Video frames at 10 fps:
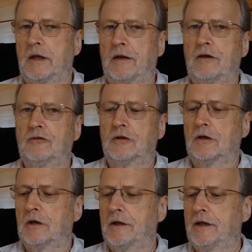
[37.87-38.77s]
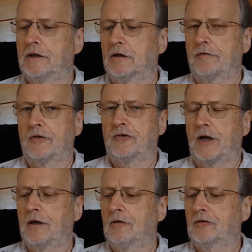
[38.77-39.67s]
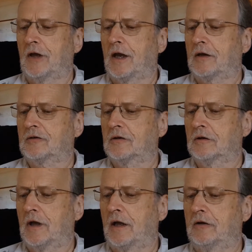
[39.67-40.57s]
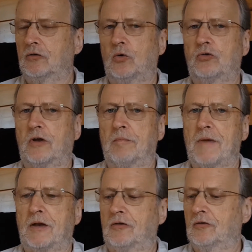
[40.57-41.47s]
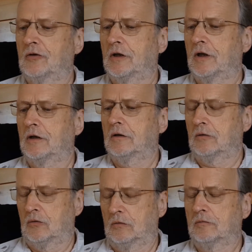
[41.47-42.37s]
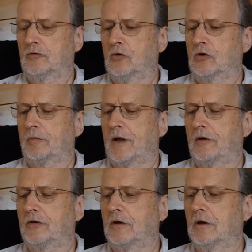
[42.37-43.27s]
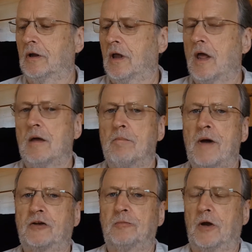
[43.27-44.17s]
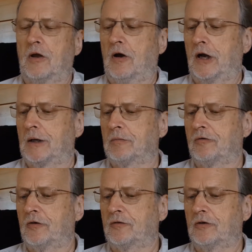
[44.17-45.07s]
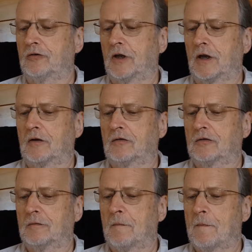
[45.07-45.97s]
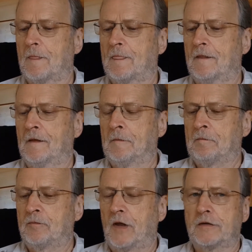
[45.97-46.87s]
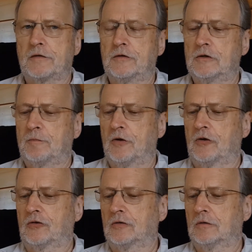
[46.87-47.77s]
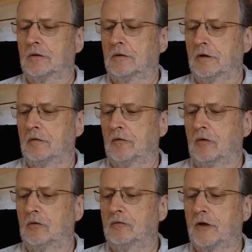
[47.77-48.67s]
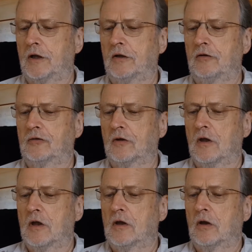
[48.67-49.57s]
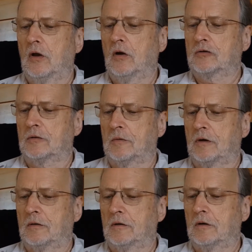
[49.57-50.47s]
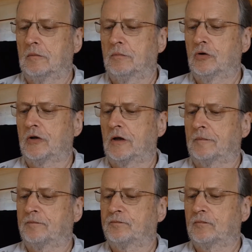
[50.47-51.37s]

Now he's a leader of the Jain sect, and he's also mentioned in, or talked about in, Majjhima Nikaya number 56. And the third person involved is Gautama Buddha,